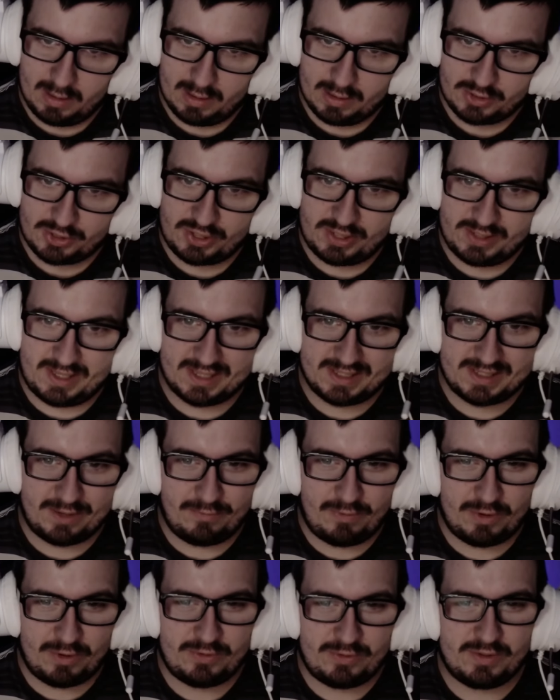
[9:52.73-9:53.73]
She doesn't
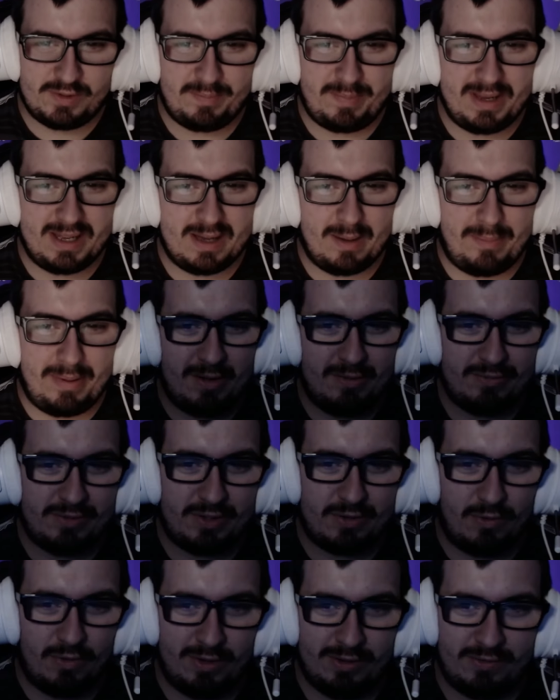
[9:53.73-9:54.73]
want to speak about
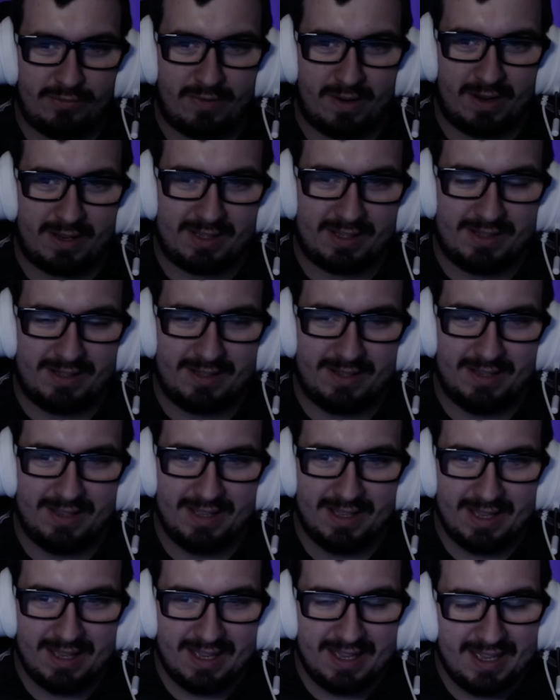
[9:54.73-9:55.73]
contract.
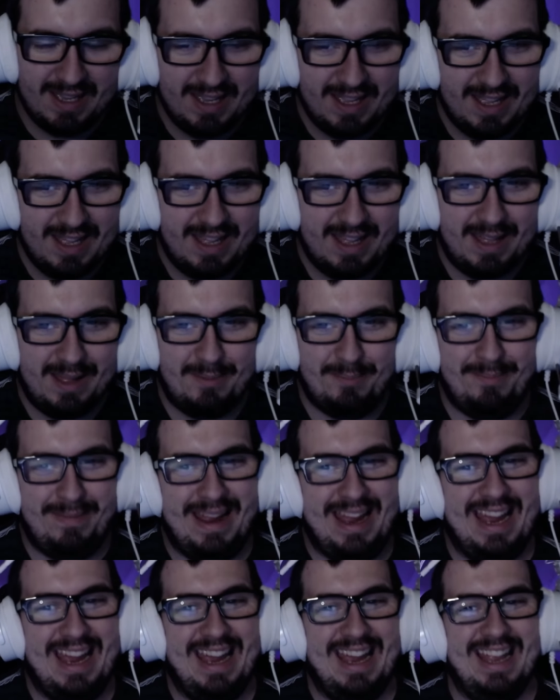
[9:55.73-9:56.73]

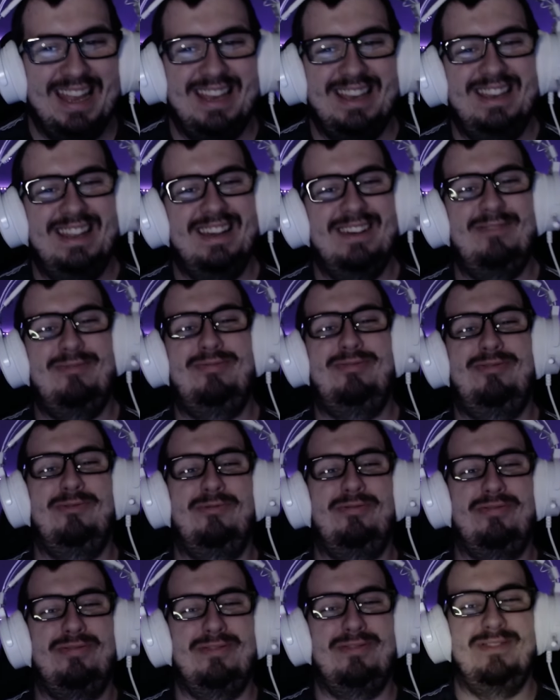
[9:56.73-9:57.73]
Man, phew.
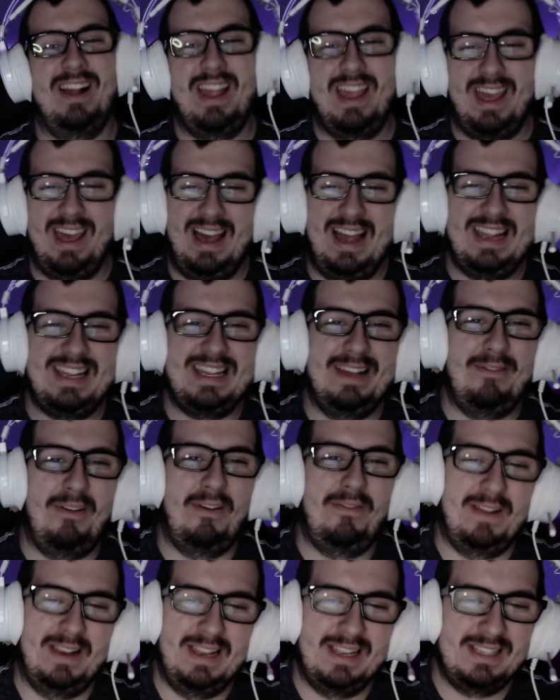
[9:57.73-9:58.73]
I have a
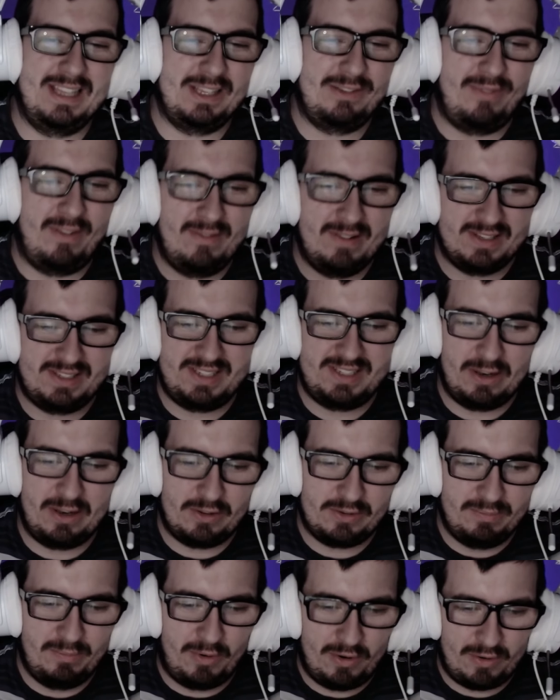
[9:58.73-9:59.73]
feeling that we will see a
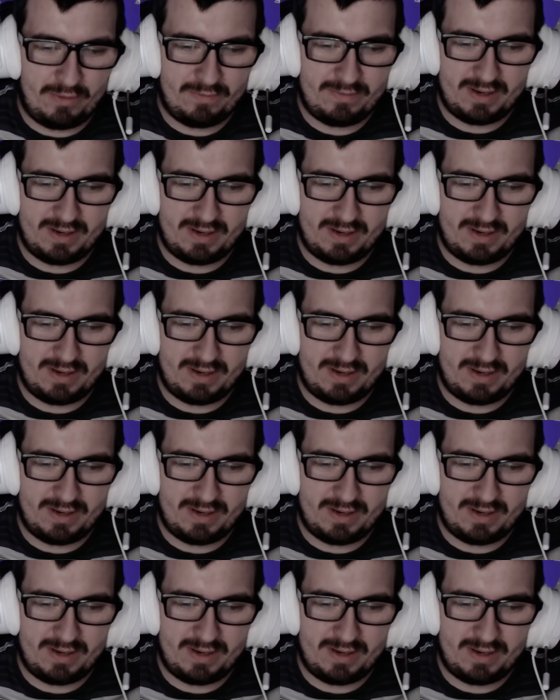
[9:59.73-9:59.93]
lot more of